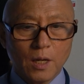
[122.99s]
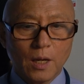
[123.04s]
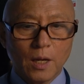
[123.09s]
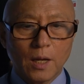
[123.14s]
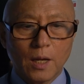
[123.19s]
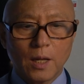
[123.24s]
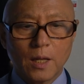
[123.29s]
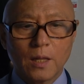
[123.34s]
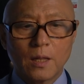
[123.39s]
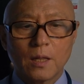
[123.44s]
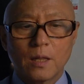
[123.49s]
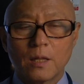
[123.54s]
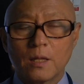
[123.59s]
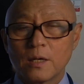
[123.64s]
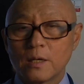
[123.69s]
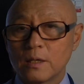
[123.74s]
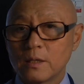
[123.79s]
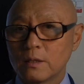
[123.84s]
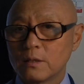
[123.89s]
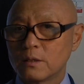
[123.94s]
and
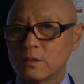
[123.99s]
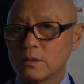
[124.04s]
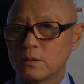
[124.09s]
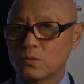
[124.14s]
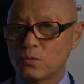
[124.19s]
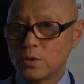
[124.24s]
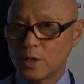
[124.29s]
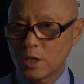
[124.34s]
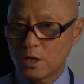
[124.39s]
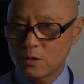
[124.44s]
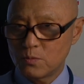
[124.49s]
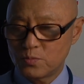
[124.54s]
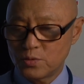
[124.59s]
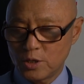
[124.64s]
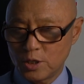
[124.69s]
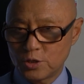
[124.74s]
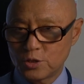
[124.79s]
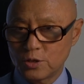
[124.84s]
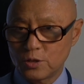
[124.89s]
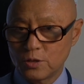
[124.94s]
uh,
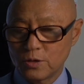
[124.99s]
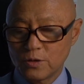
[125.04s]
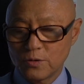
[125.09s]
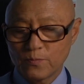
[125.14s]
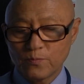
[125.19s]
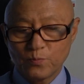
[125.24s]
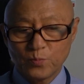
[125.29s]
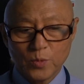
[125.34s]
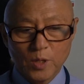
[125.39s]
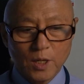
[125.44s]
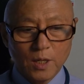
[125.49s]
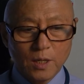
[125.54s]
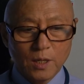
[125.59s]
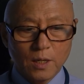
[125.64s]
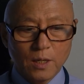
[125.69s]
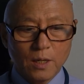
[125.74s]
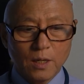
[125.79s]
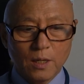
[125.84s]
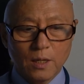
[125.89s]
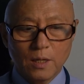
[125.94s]
recompression.
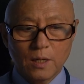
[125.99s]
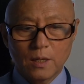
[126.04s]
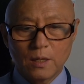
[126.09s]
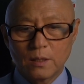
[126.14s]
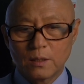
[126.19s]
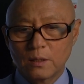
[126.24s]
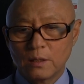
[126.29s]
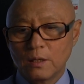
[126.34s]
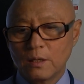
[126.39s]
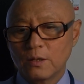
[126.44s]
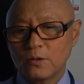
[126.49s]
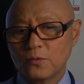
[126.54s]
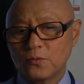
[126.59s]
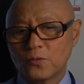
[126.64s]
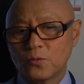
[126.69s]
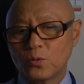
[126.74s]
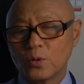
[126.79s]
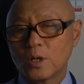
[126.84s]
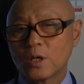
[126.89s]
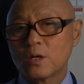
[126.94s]
Uh,
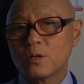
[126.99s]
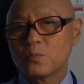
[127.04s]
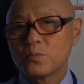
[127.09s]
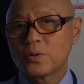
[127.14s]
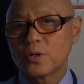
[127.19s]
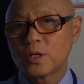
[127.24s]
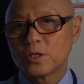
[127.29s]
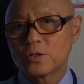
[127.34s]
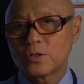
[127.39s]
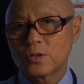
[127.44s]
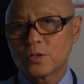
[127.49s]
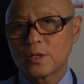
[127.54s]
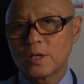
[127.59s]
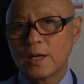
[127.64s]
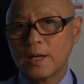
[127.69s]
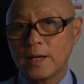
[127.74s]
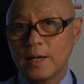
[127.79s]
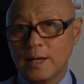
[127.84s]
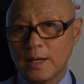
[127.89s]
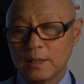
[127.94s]
if
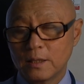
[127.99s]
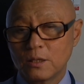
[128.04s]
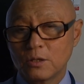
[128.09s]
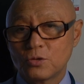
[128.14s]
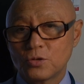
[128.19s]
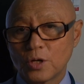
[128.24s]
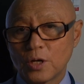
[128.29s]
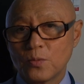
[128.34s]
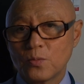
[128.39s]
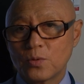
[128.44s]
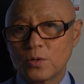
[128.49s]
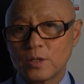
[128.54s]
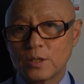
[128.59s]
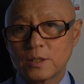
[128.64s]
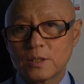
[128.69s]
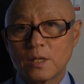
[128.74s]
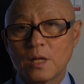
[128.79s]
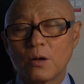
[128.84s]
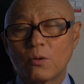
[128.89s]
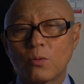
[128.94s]
recompression at the chamber
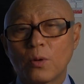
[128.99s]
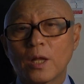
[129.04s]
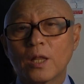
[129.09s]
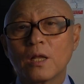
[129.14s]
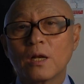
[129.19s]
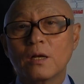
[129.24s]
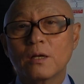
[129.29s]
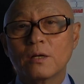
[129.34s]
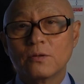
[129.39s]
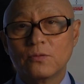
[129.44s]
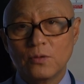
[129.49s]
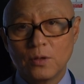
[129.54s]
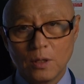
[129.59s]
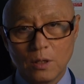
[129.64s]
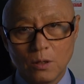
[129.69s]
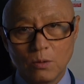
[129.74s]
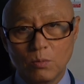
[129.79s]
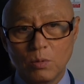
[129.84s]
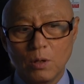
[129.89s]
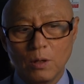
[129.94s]
is not readily
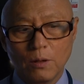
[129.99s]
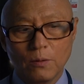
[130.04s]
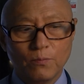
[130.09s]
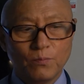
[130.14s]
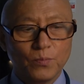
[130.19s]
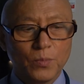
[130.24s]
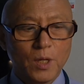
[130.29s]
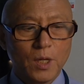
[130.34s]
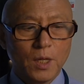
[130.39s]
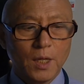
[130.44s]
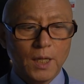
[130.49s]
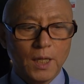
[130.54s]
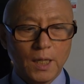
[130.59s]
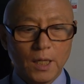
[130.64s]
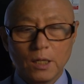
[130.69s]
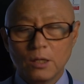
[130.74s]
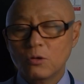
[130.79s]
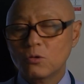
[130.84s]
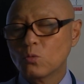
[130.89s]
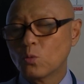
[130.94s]
available,
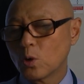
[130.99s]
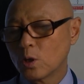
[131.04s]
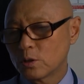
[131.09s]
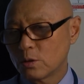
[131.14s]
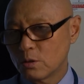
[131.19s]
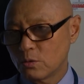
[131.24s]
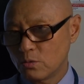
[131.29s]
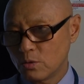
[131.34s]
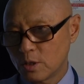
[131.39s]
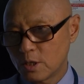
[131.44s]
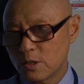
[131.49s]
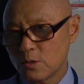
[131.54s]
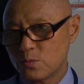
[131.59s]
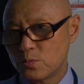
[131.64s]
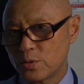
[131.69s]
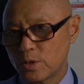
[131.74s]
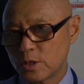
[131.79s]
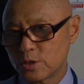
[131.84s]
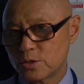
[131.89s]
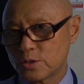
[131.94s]
in water
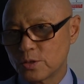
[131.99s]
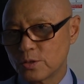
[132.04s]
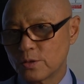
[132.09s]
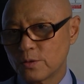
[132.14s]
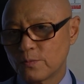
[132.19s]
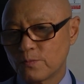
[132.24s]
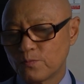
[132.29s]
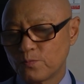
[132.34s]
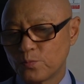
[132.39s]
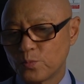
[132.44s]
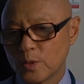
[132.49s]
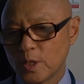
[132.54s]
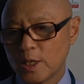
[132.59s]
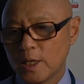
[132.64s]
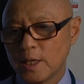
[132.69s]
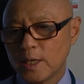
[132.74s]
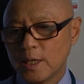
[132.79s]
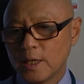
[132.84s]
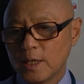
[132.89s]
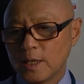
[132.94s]
recompression
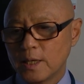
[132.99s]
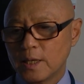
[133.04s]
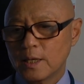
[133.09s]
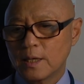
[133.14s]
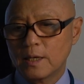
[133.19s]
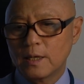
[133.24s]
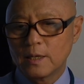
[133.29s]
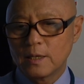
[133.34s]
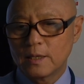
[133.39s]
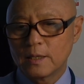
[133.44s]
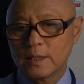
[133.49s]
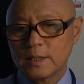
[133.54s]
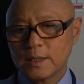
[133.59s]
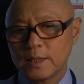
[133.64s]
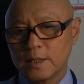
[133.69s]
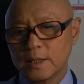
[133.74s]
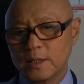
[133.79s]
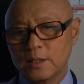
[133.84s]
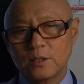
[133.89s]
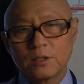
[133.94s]
uh,
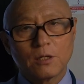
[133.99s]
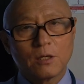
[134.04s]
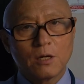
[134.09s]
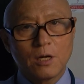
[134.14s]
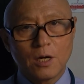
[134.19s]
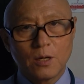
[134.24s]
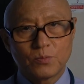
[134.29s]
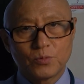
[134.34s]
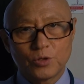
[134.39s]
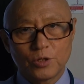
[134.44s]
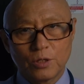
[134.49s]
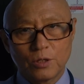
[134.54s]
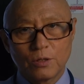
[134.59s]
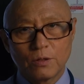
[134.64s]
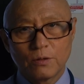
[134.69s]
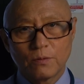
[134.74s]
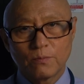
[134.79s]
is an option.